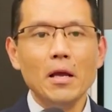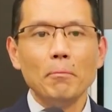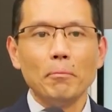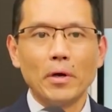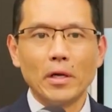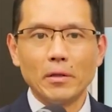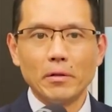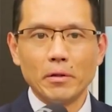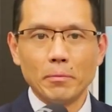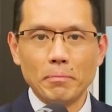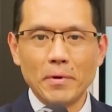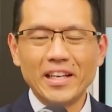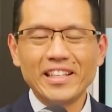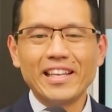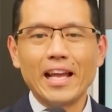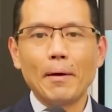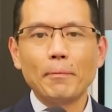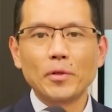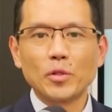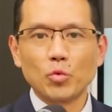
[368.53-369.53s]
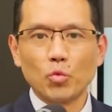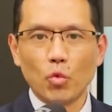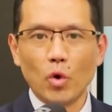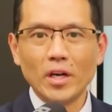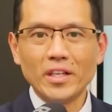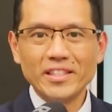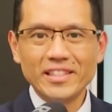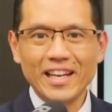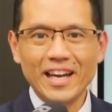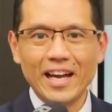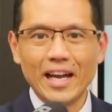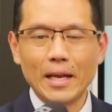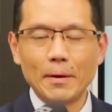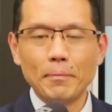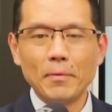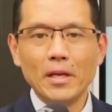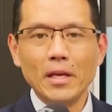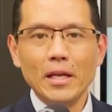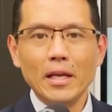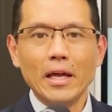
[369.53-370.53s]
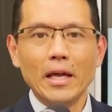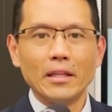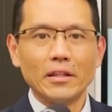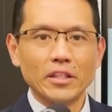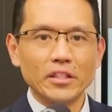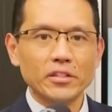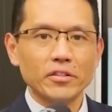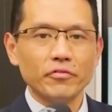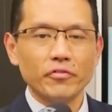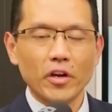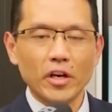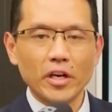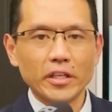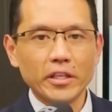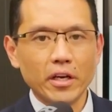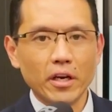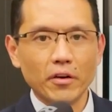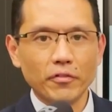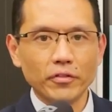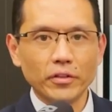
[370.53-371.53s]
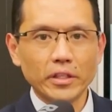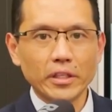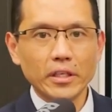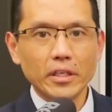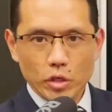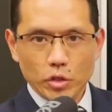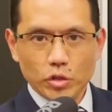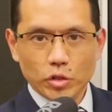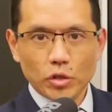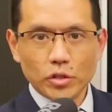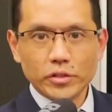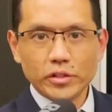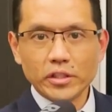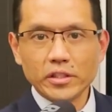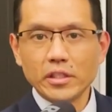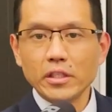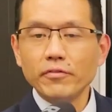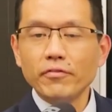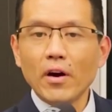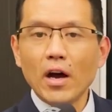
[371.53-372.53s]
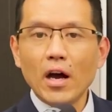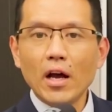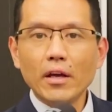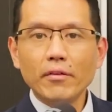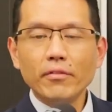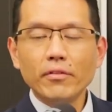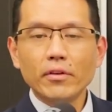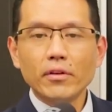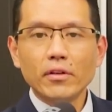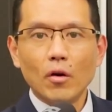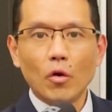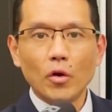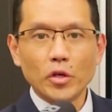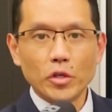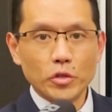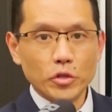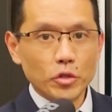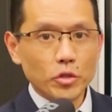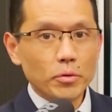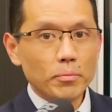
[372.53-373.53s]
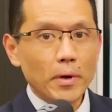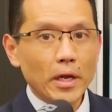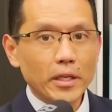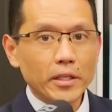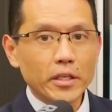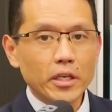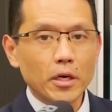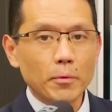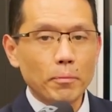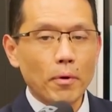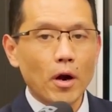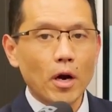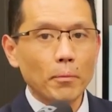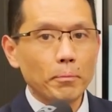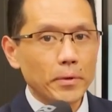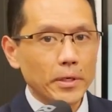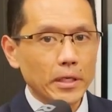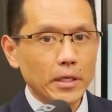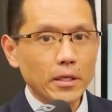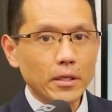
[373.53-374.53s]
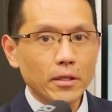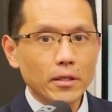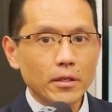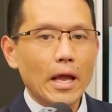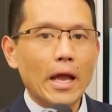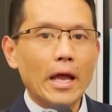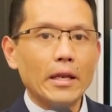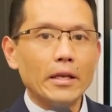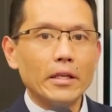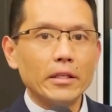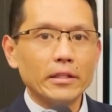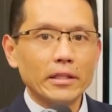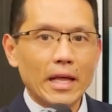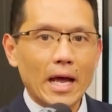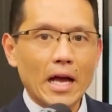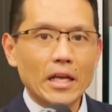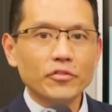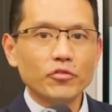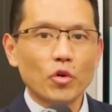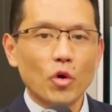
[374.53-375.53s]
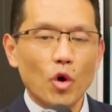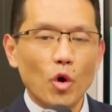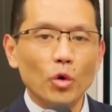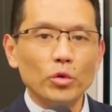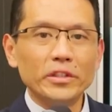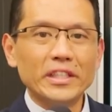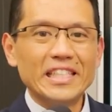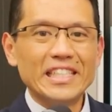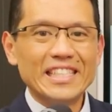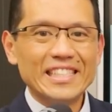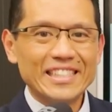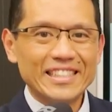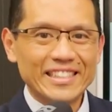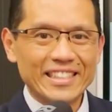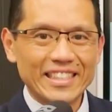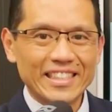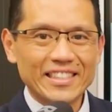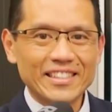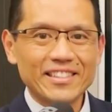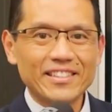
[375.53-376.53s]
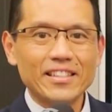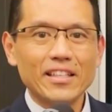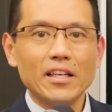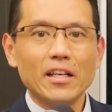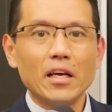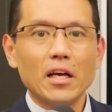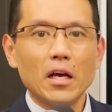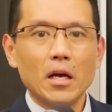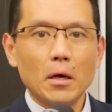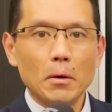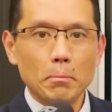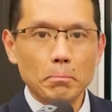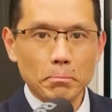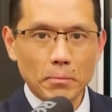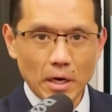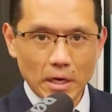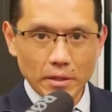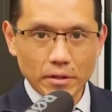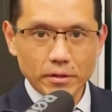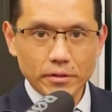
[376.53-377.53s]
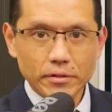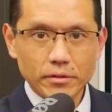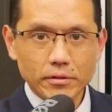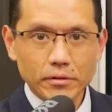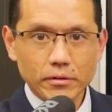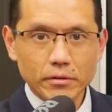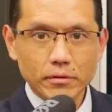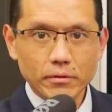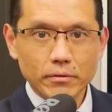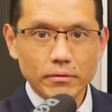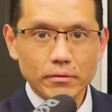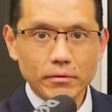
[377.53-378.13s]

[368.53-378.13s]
But the Medigap is one time, and listen very carefully. You turn 65, or you're new to Medicare Part B, and it lasts for only 6 months.